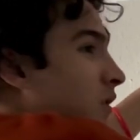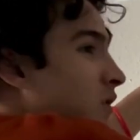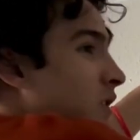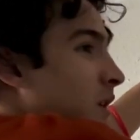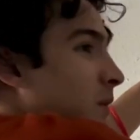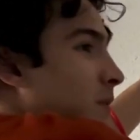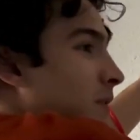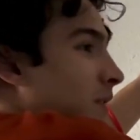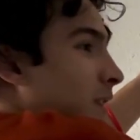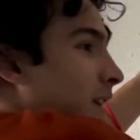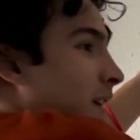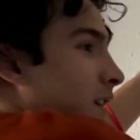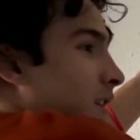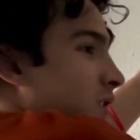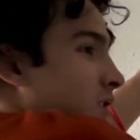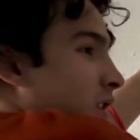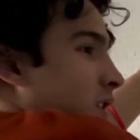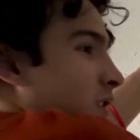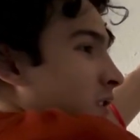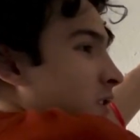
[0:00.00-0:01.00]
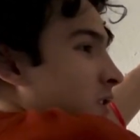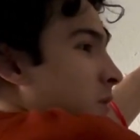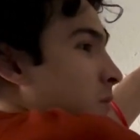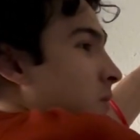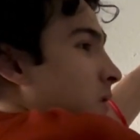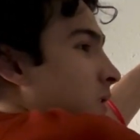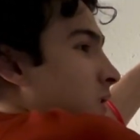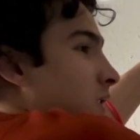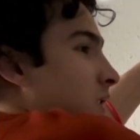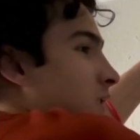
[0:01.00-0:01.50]
shaped like a chocolate chip
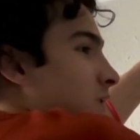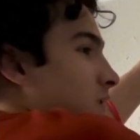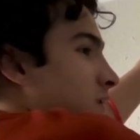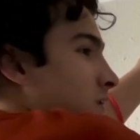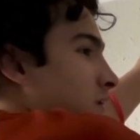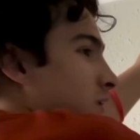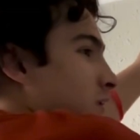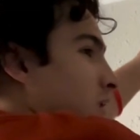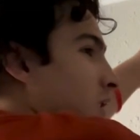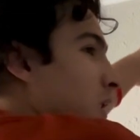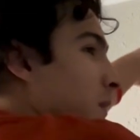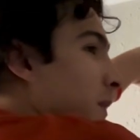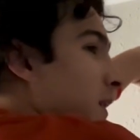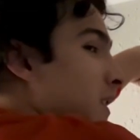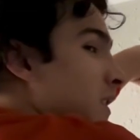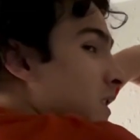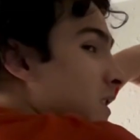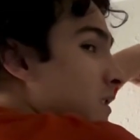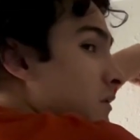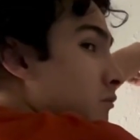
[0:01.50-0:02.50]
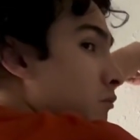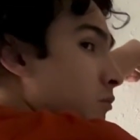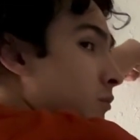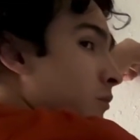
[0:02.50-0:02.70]
cookie on my knee.